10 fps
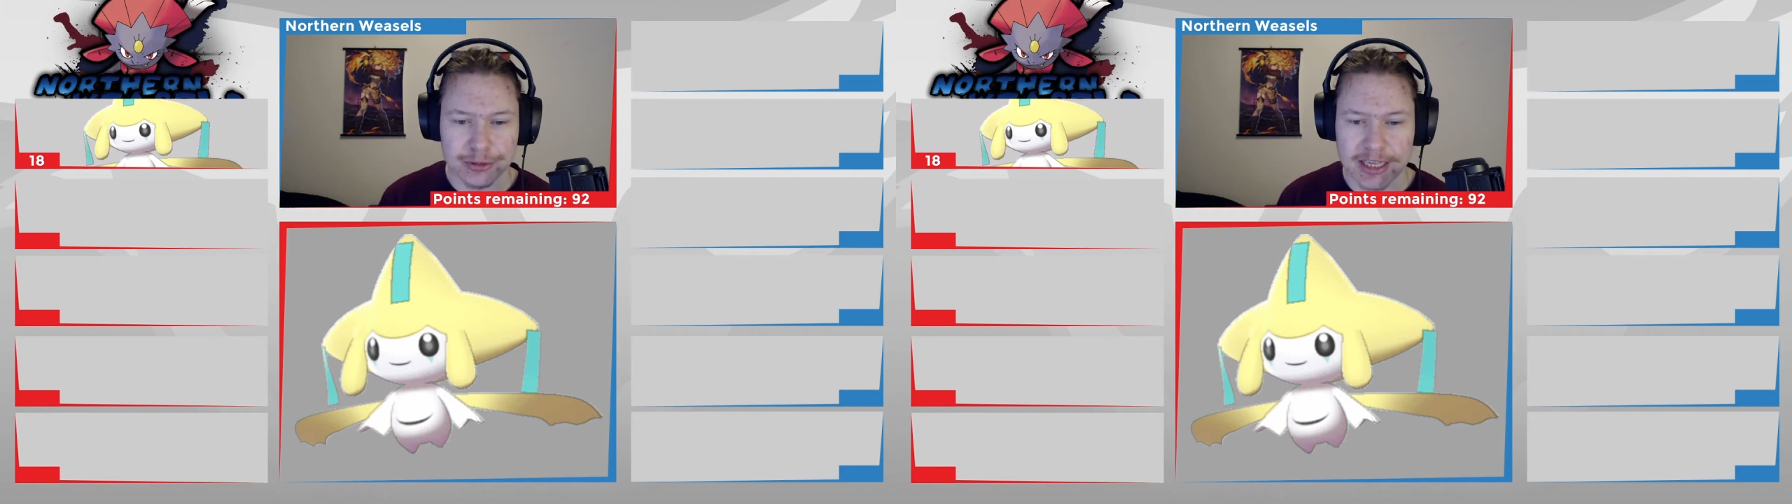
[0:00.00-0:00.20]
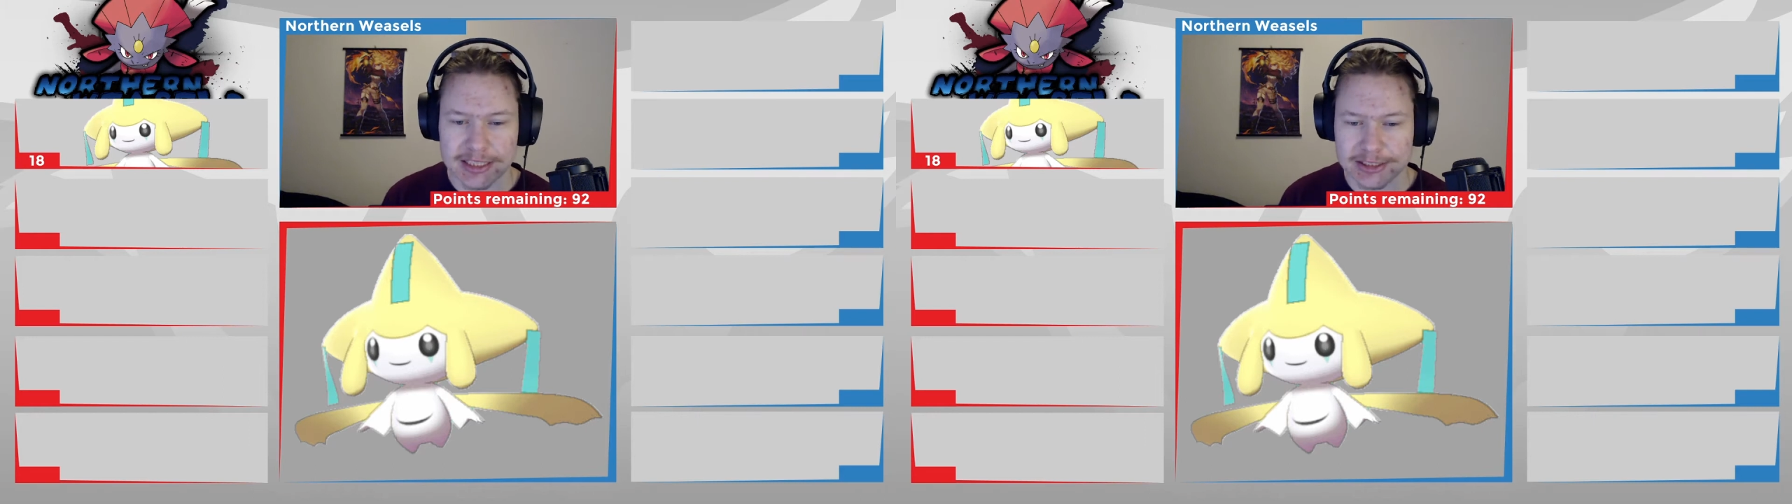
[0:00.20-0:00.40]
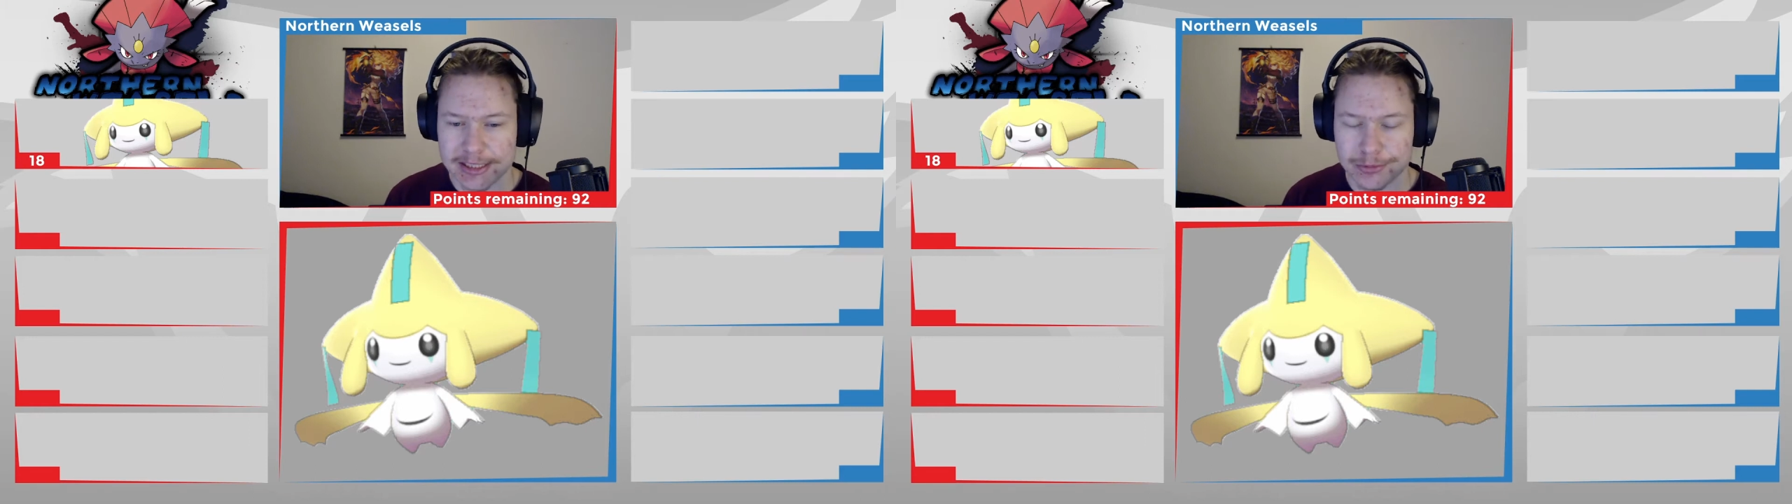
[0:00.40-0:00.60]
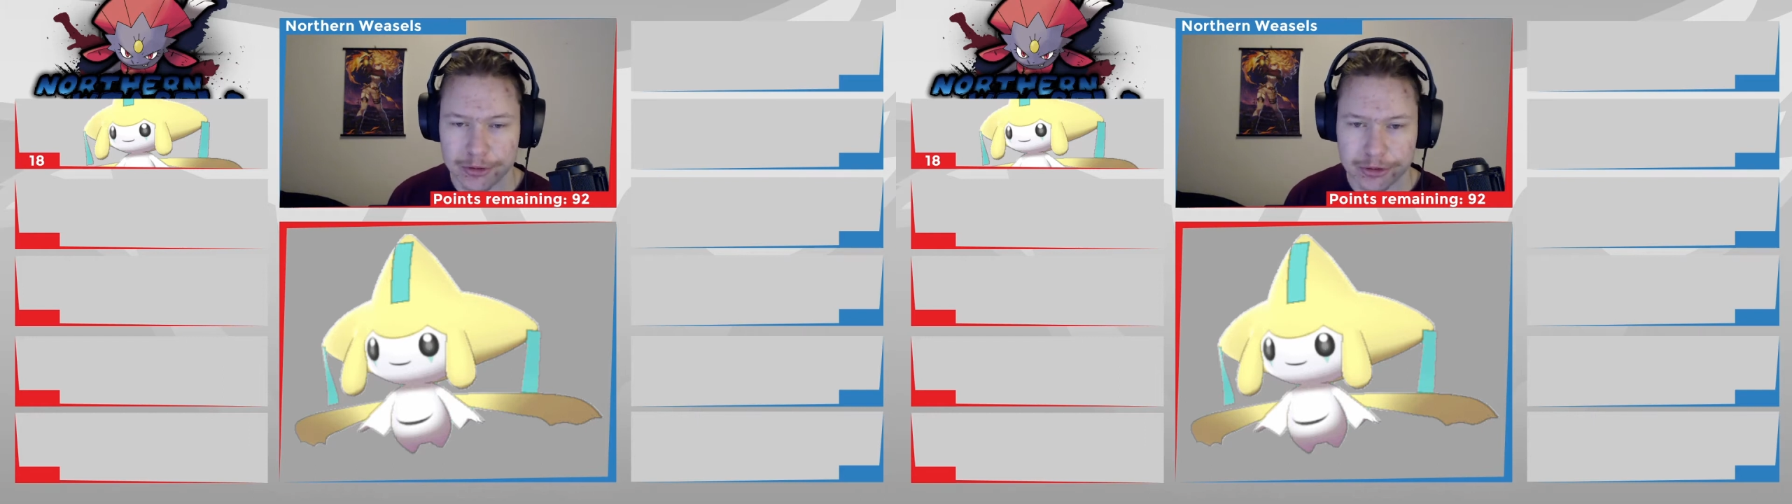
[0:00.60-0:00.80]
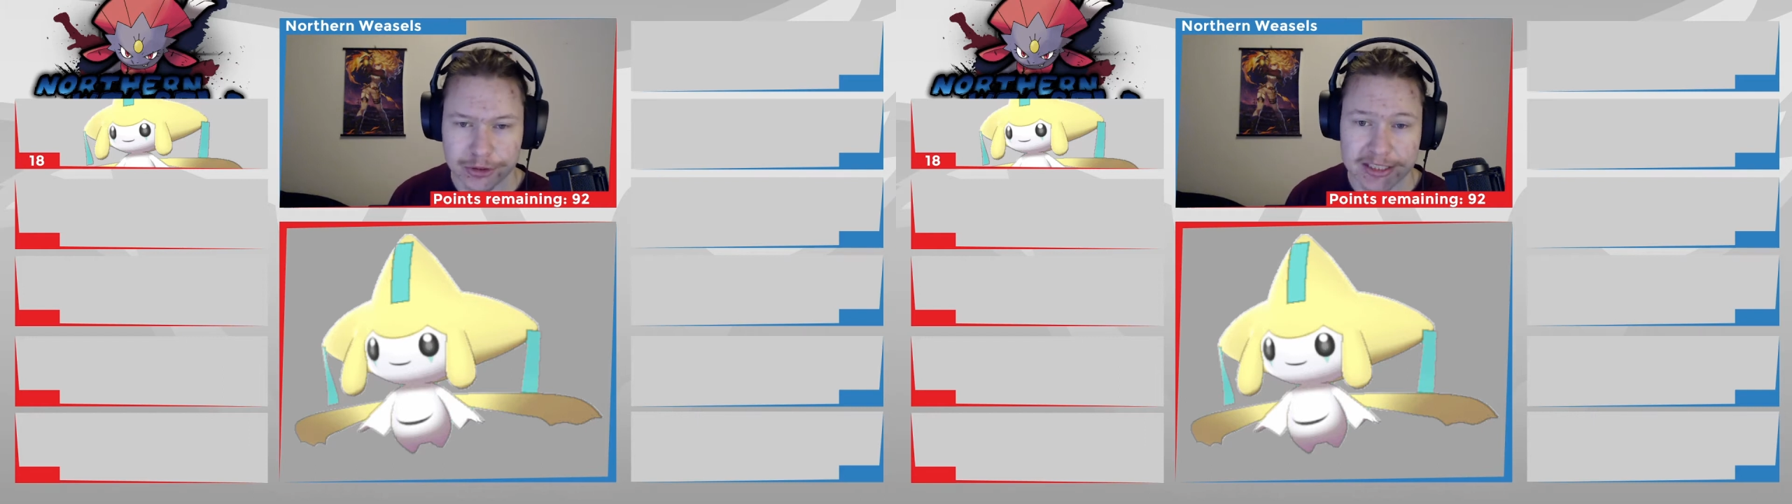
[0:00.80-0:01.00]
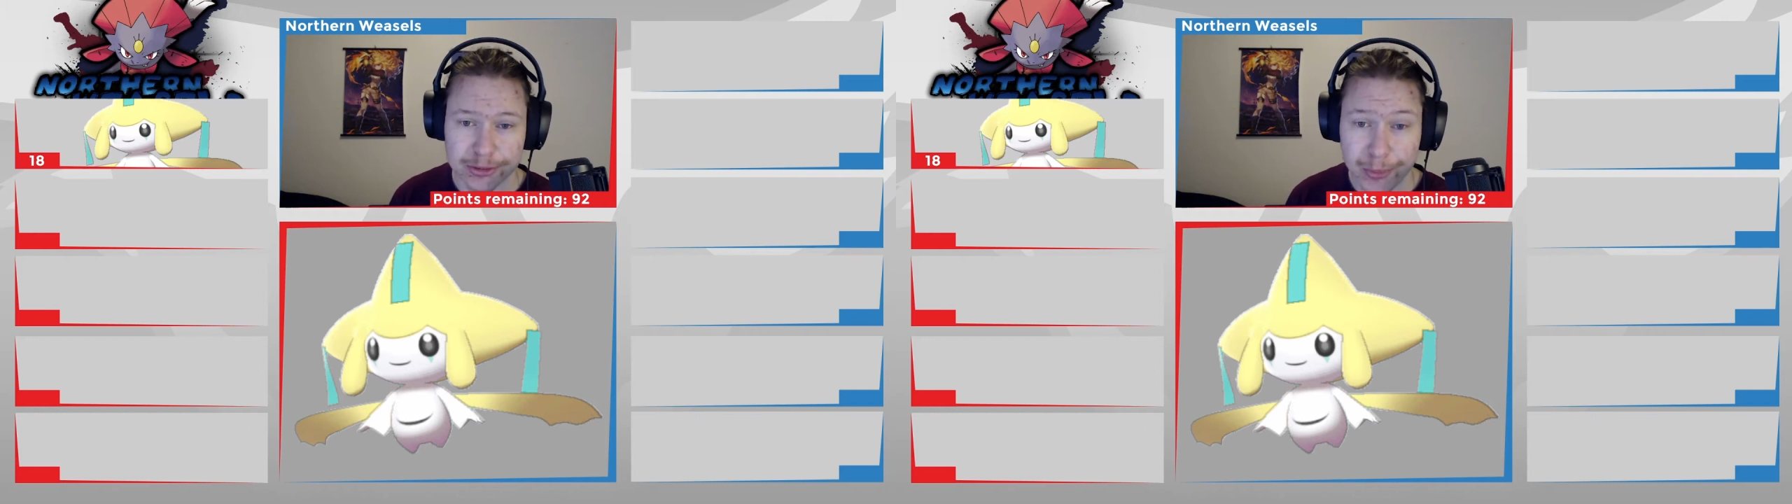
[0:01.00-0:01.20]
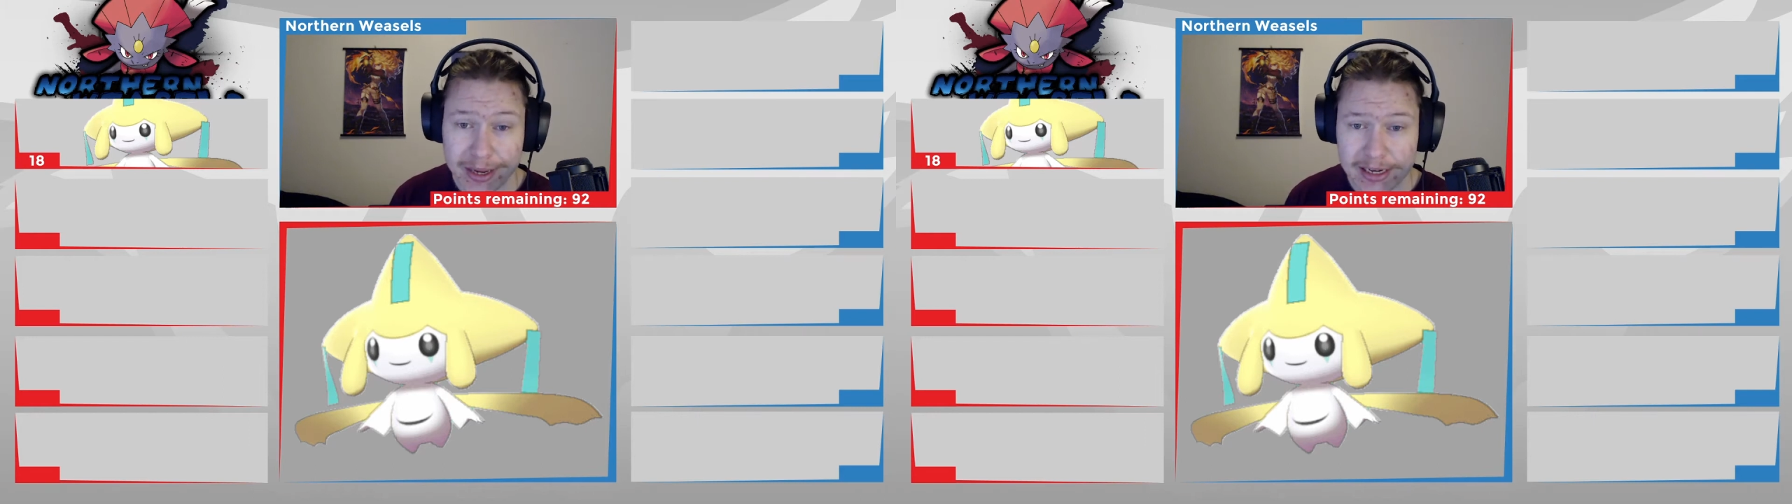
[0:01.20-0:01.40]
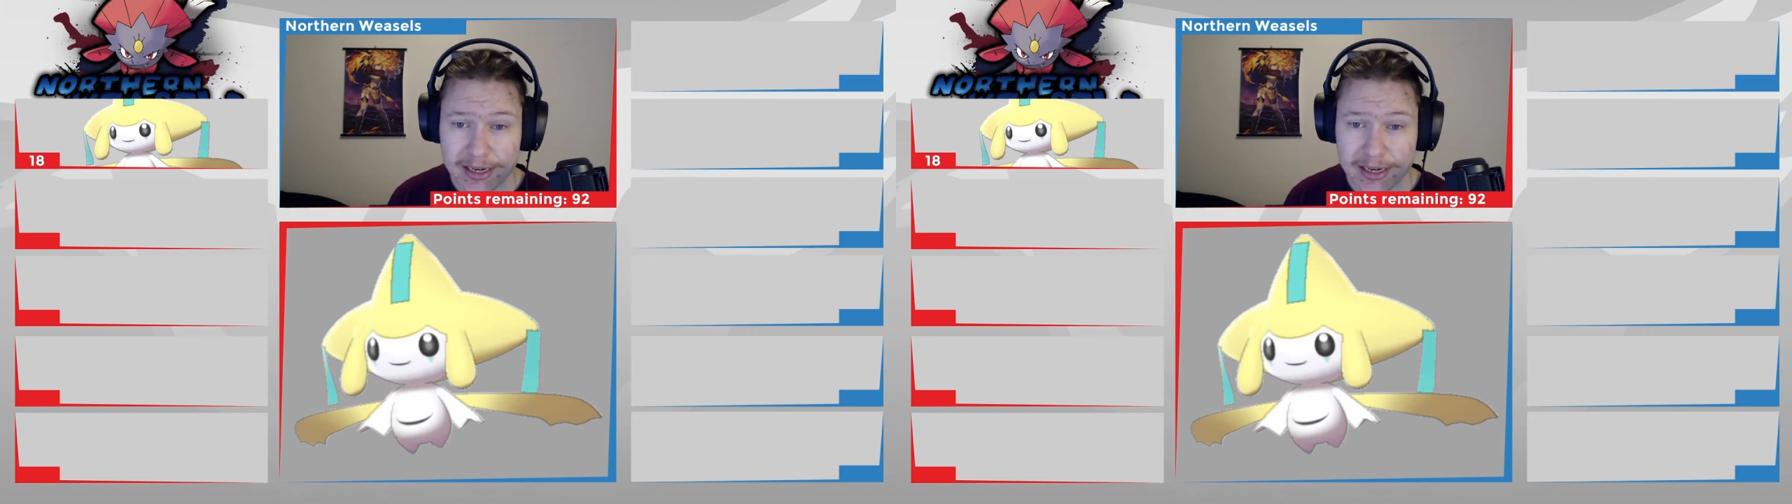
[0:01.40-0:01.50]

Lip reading: It has Stealth Rocks as well,